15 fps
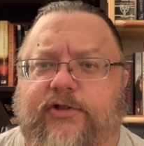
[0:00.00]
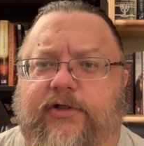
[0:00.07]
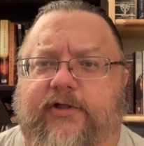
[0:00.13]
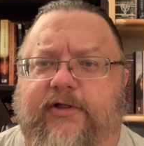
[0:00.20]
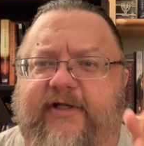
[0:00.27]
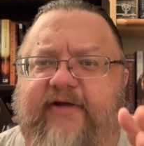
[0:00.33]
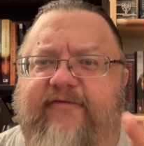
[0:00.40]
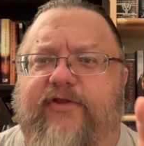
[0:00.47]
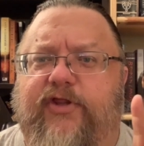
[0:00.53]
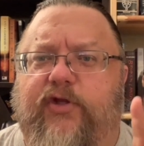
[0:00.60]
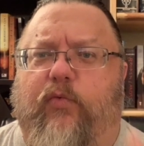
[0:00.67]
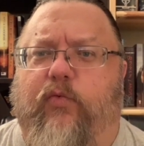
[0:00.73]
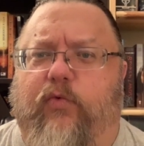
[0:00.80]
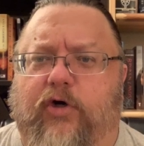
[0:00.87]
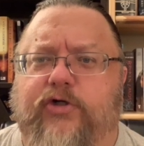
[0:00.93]
live in the
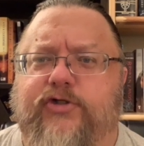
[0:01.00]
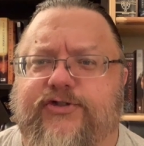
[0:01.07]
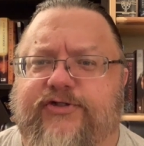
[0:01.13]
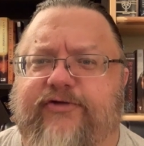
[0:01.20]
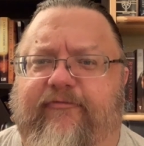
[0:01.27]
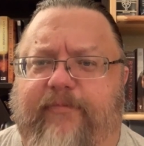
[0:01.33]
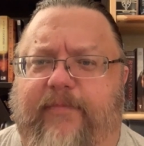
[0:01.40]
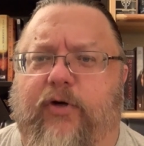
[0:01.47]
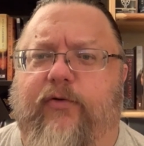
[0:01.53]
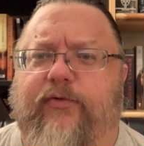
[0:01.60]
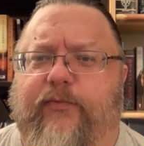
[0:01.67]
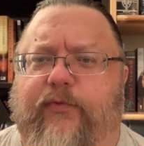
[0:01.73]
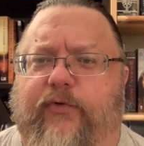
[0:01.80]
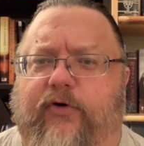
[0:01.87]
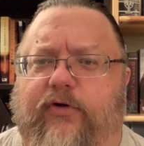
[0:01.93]
worst of
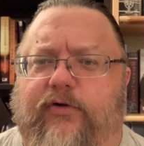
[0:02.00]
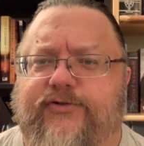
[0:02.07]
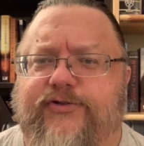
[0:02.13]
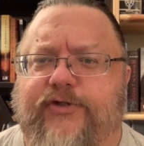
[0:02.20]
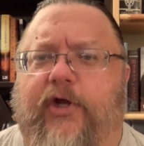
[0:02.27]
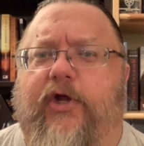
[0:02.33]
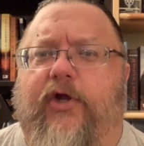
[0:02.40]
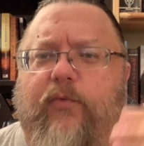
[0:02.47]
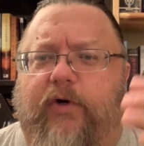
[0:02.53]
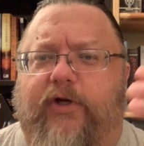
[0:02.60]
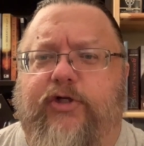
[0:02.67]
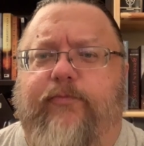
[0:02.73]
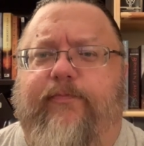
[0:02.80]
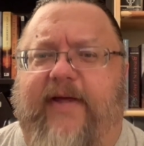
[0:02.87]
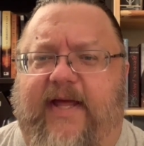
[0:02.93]
both worlds, where
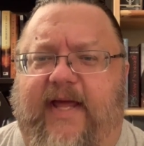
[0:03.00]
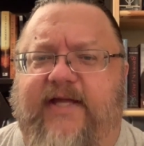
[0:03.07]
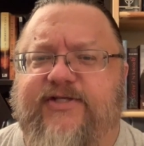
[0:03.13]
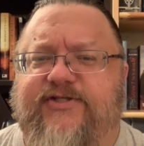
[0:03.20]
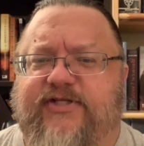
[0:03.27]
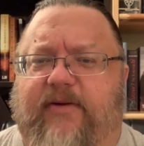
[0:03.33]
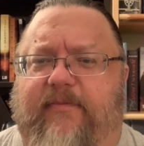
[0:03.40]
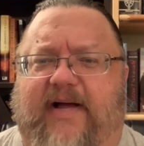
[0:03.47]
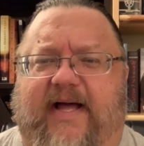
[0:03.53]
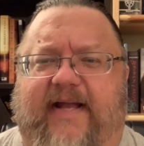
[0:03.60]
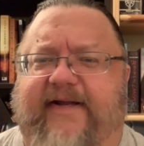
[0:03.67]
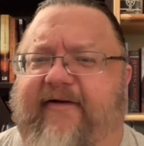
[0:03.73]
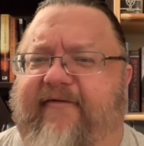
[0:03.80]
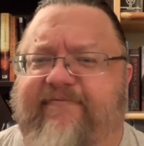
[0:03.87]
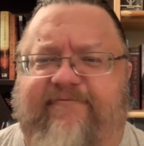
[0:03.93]
you pay
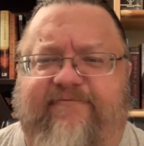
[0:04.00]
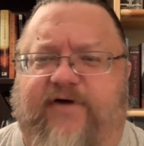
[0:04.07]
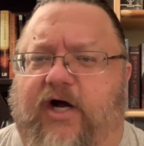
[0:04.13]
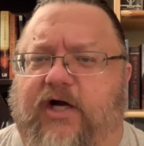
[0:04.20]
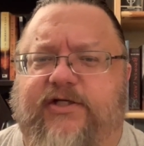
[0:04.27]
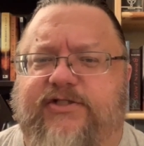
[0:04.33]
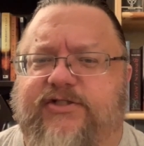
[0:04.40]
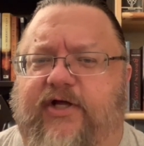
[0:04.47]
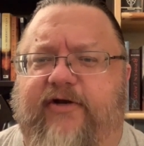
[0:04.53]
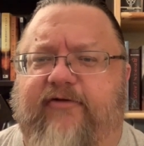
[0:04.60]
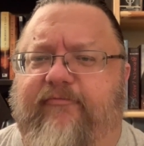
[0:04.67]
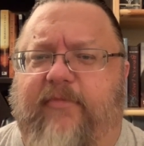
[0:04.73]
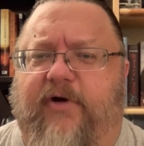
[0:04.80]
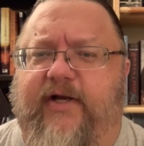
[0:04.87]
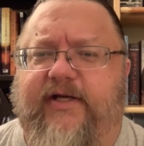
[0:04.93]
somebody a fuck ton of
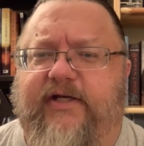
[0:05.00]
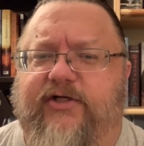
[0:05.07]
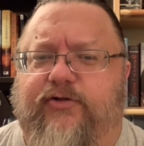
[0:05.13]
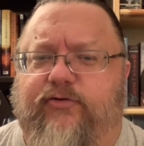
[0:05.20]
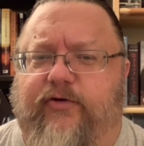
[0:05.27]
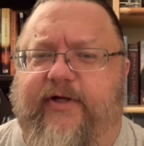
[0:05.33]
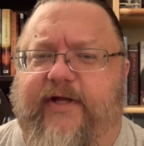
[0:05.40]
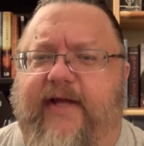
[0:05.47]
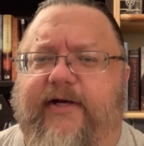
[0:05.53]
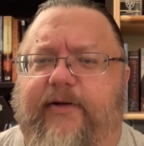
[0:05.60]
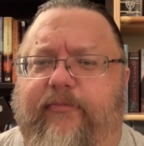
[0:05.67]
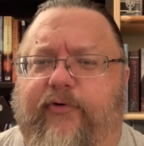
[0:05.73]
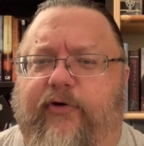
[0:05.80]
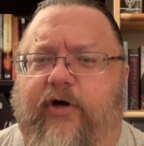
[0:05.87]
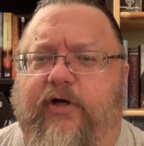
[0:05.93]
money to create a
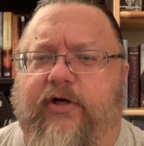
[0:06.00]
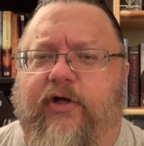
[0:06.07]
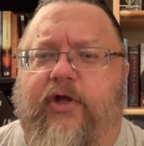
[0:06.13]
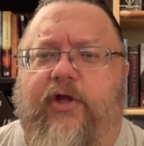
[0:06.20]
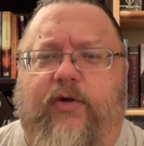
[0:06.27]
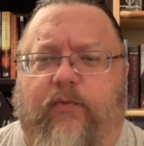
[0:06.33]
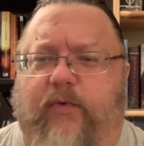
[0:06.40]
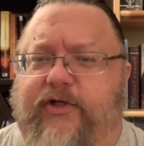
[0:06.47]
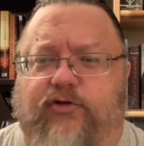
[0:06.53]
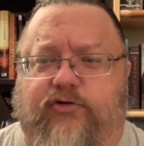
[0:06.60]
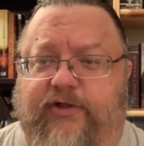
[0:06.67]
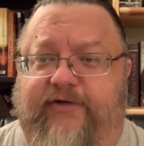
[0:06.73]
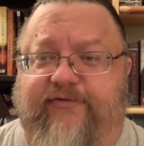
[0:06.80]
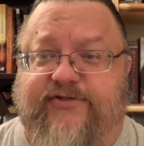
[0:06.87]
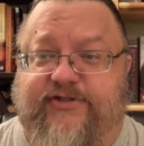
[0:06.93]
book when you
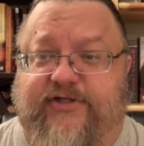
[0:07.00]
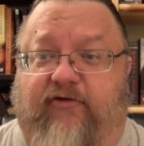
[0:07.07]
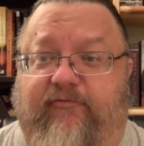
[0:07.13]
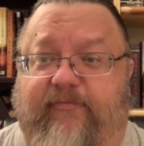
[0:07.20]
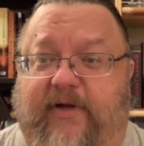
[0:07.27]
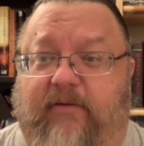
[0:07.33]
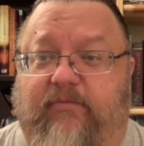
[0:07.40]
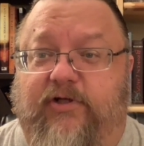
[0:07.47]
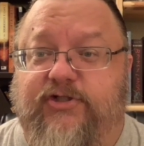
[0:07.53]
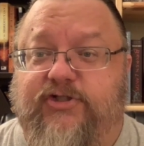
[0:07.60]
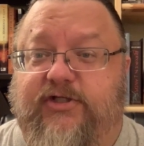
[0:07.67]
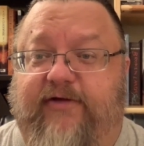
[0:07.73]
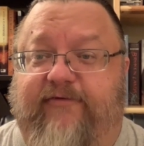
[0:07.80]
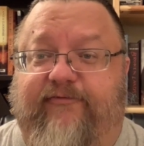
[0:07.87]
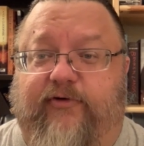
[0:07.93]
could have
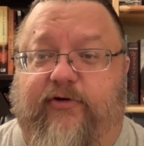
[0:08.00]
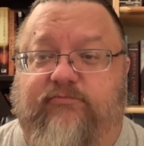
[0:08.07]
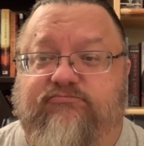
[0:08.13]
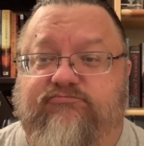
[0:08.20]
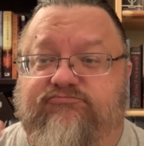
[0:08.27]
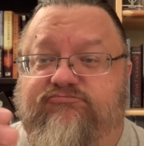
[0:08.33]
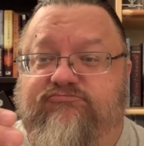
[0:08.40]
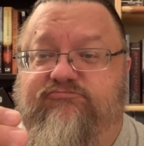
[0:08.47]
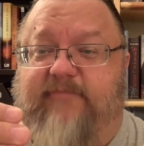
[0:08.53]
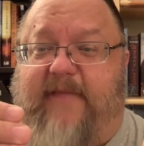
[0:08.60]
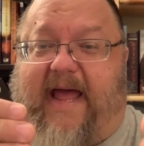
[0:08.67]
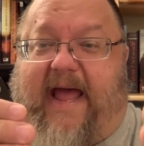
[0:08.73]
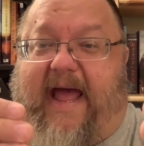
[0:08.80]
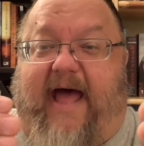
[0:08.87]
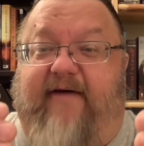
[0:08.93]
self-published it for
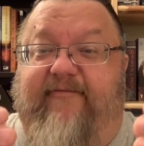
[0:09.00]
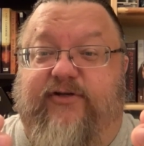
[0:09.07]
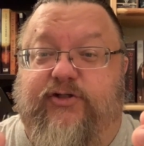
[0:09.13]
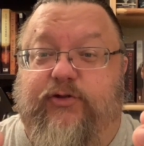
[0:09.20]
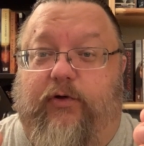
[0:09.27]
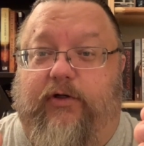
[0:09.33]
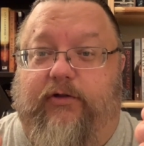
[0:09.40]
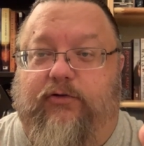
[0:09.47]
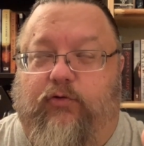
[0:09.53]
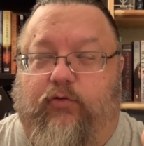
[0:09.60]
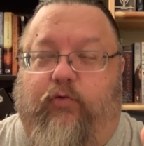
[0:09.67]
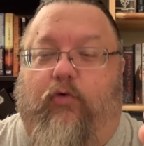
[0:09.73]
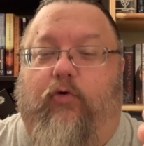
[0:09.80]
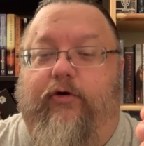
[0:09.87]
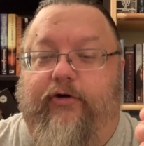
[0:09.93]
half to a
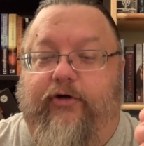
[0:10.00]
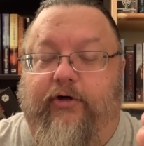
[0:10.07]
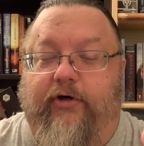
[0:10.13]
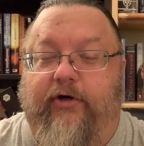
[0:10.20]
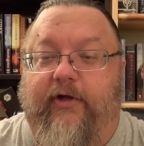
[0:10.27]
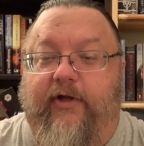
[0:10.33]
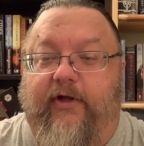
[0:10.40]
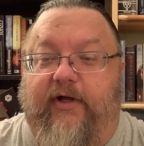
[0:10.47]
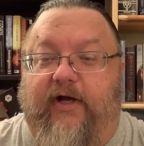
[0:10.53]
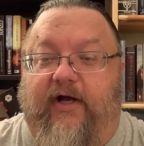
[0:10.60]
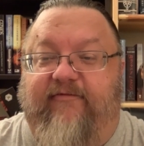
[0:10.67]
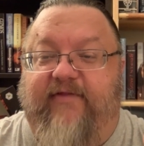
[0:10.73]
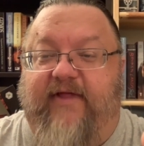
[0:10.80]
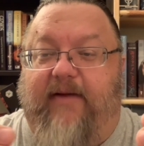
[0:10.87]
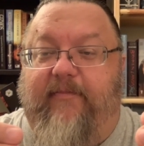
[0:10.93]
quarter
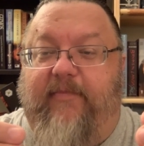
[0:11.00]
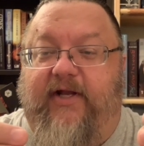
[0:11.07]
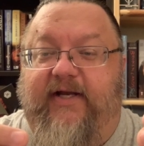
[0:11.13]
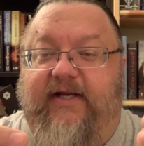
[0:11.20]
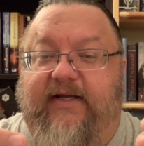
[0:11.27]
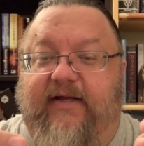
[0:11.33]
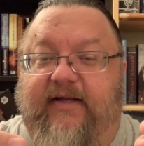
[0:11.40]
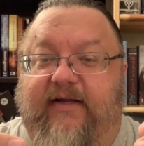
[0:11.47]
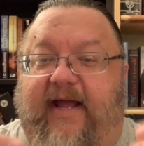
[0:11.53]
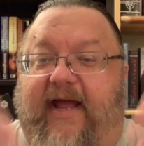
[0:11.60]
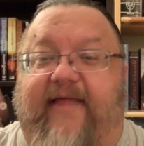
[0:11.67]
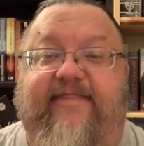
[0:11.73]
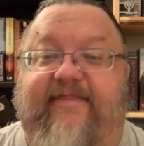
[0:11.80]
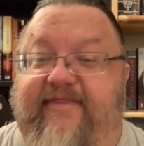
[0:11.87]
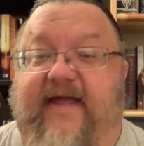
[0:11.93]
of that money,
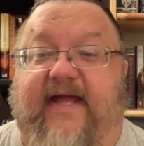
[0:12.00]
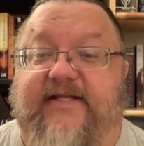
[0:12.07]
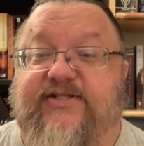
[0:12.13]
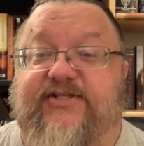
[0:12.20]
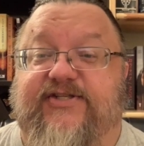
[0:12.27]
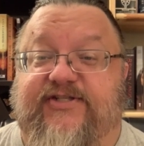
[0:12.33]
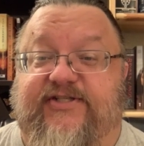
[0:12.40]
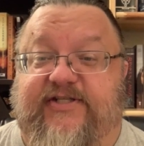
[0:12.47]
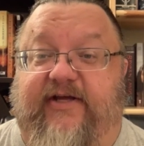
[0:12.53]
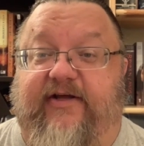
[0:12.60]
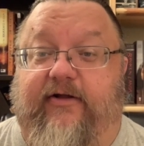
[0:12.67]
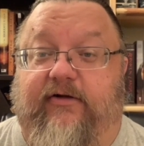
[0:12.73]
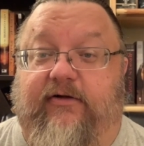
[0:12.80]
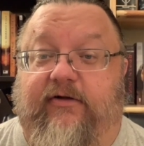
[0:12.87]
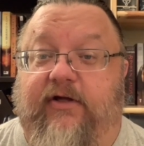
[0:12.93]
and then
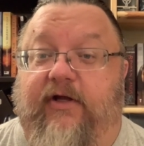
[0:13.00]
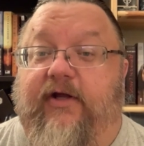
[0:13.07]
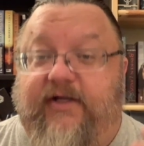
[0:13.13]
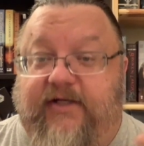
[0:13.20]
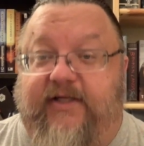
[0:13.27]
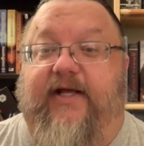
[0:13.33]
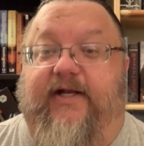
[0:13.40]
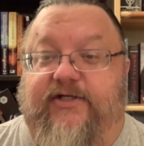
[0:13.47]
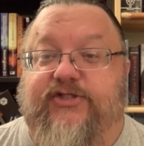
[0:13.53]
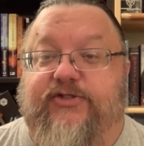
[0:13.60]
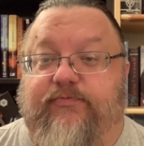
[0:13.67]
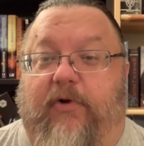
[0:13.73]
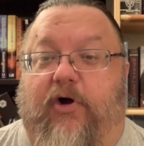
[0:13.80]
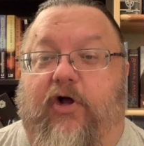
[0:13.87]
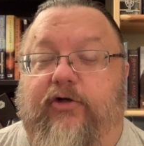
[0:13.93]
still get a
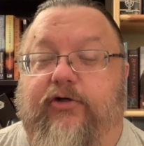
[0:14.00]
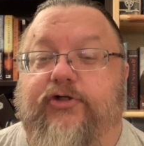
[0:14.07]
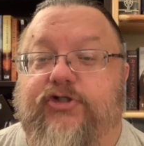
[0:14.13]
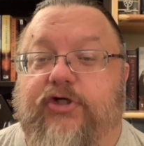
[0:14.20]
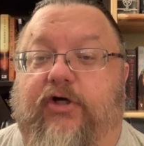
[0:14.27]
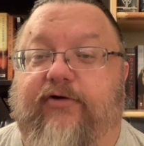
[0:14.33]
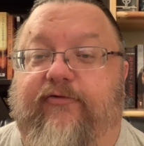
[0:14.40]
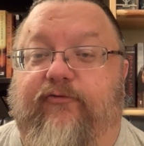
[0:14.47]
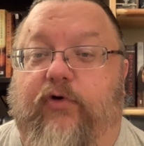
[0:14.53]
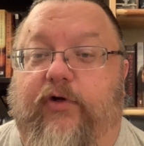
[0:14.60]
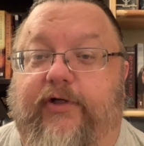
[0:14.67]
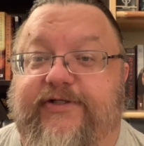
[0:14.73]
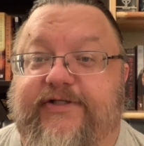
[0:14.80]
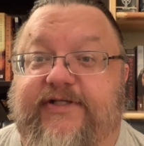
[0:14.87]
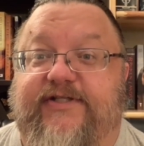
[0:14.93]
smaller chunk of
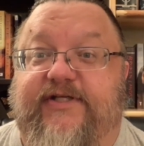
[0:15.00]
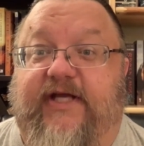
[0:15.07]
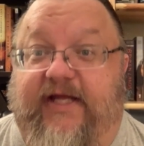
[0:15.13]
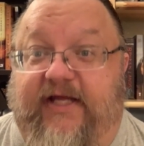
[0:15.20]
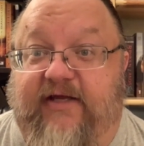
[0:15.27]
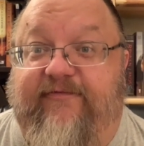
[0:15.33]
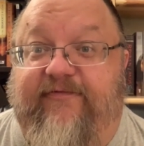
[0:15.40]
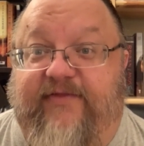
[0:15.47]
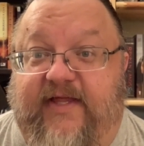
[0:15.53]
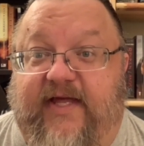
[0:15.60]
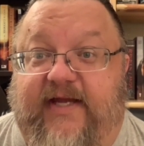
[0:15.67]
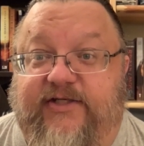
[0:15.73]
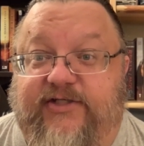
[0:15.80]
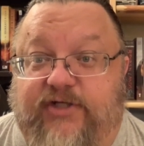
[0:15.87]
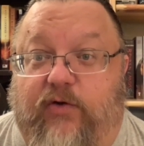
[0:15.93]
royalties if
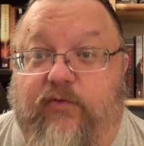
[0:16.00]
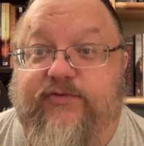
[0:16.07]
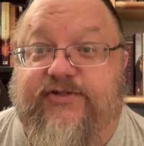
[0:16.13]
they don't